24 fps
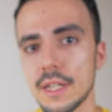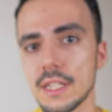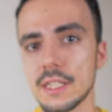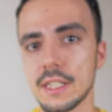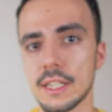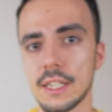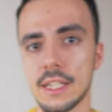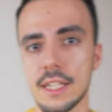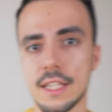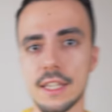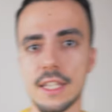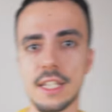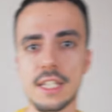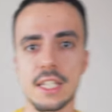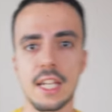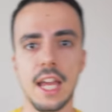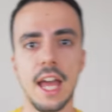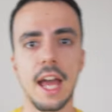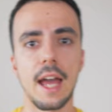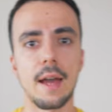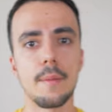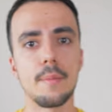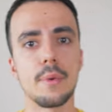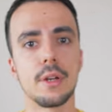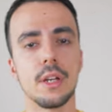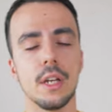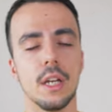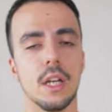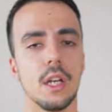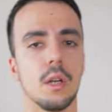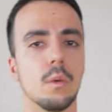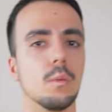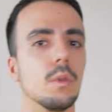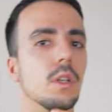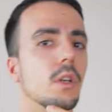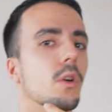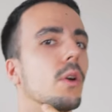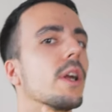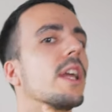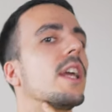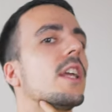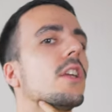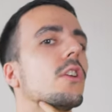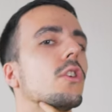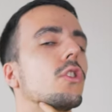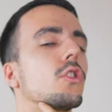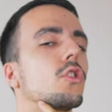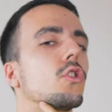basically the tab will
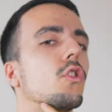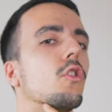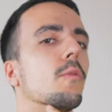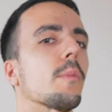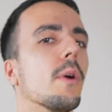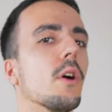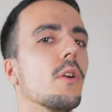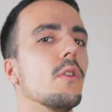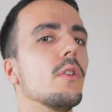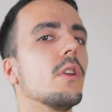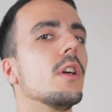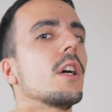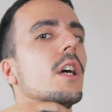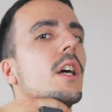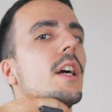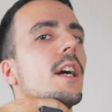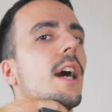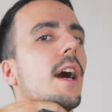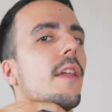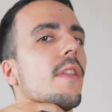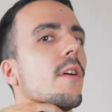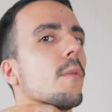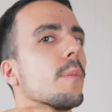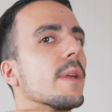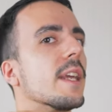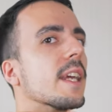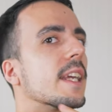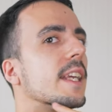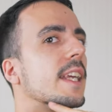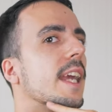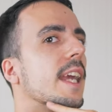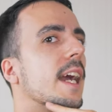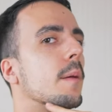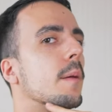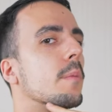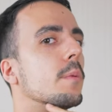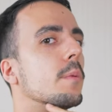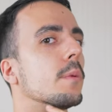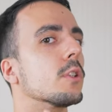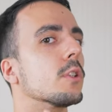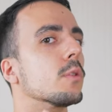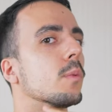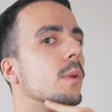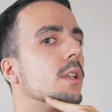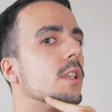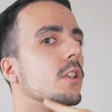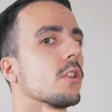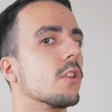hit your jawbone and there'll be a gap
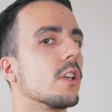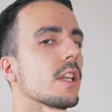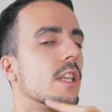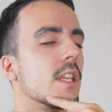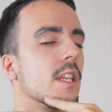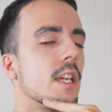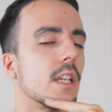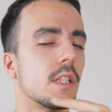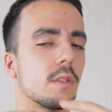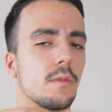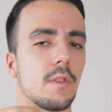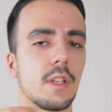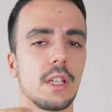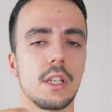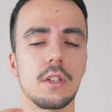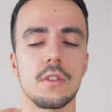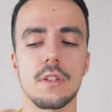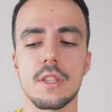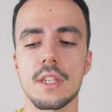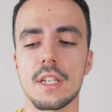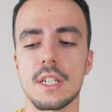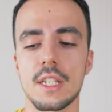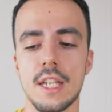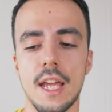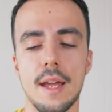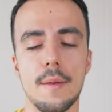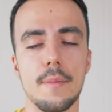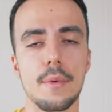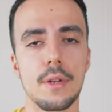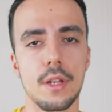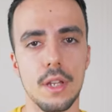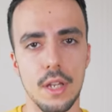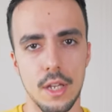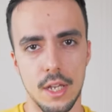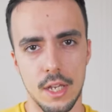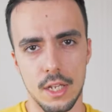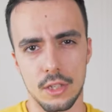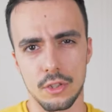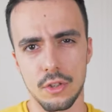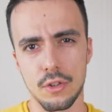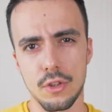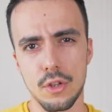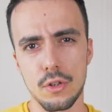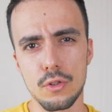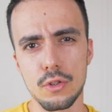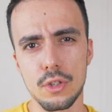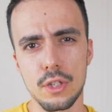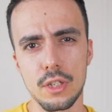between your index finger and the tab. So
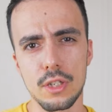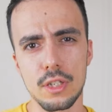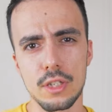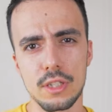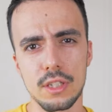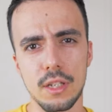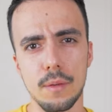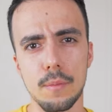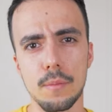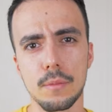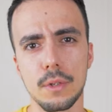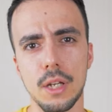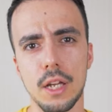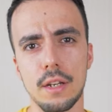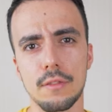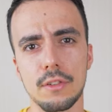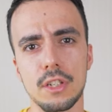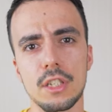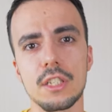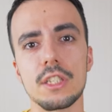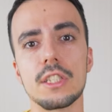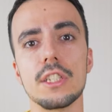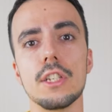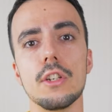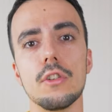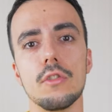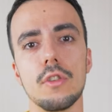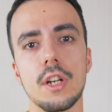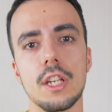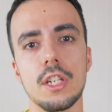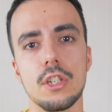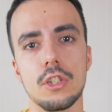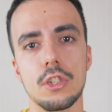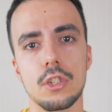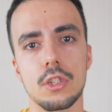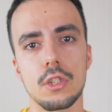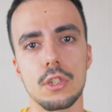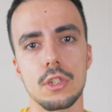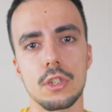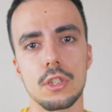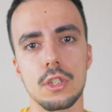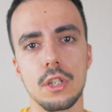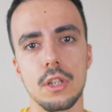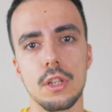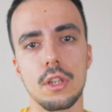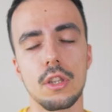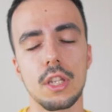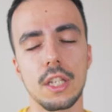those are some kind of considerations
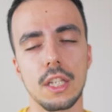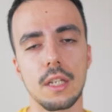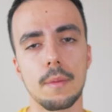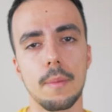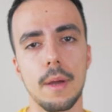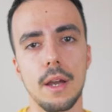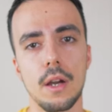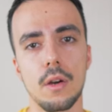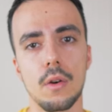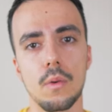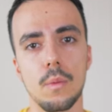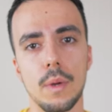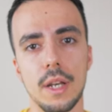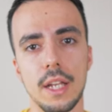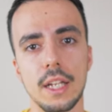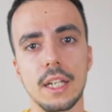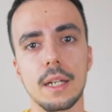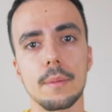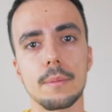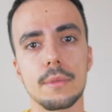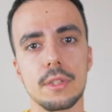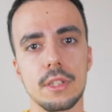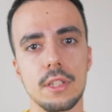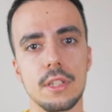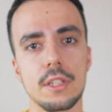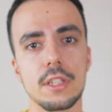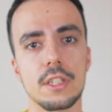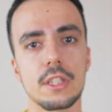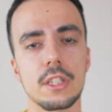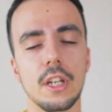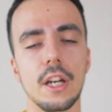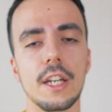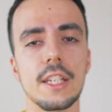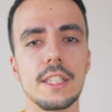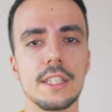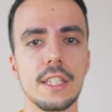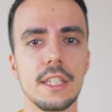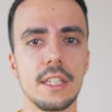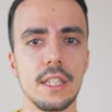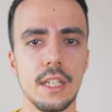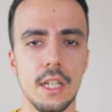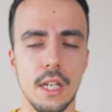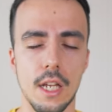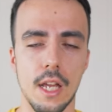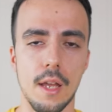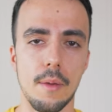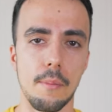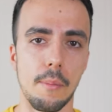to think about when it comes to the
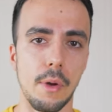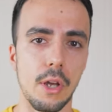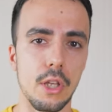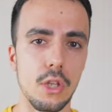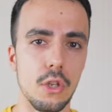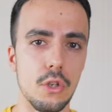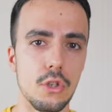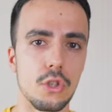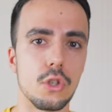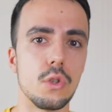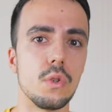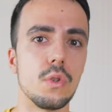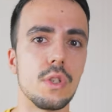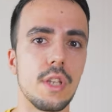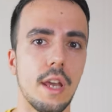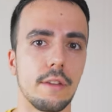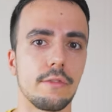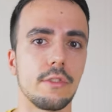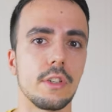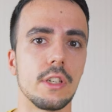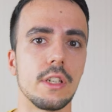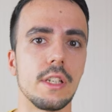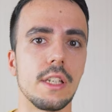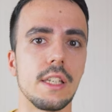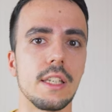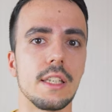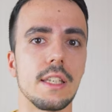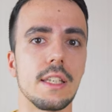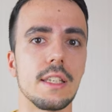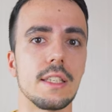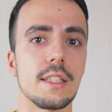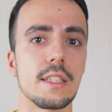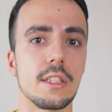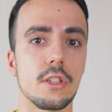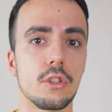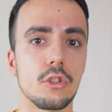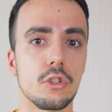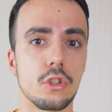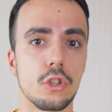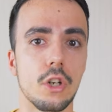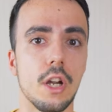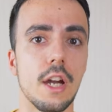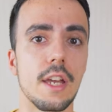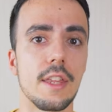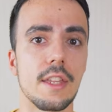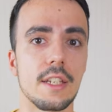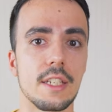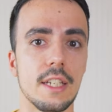sizing, but you do definitely need to
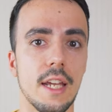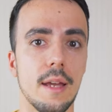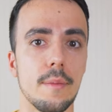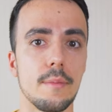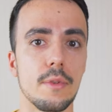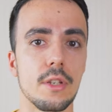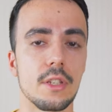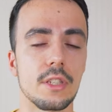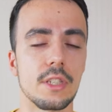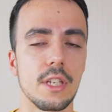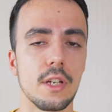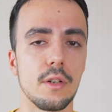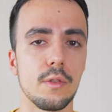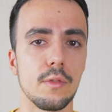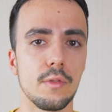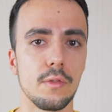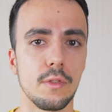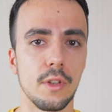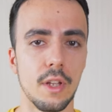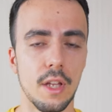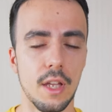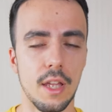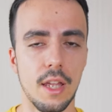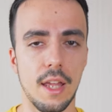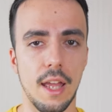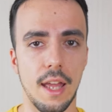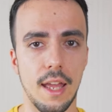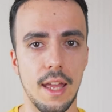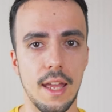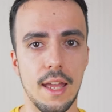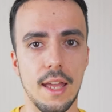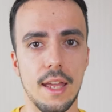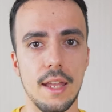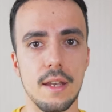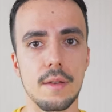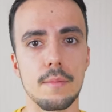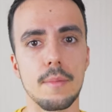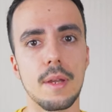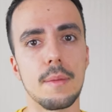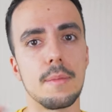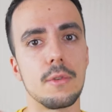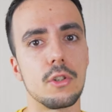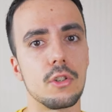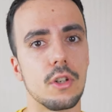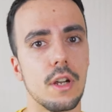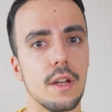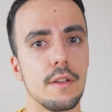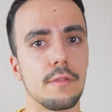try the tab yourself and
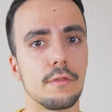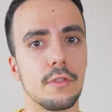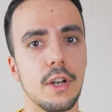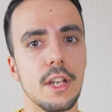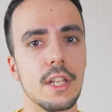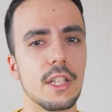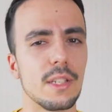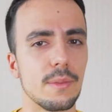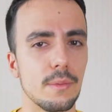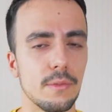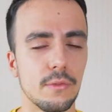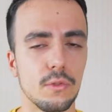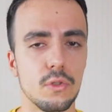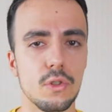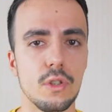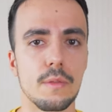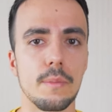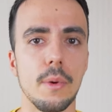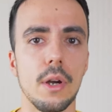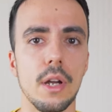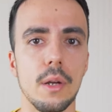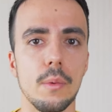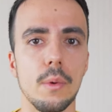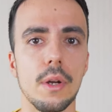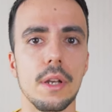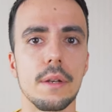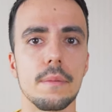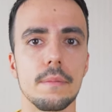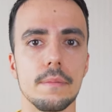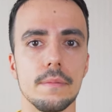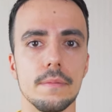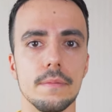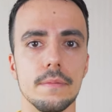maybe try friends before you buy one.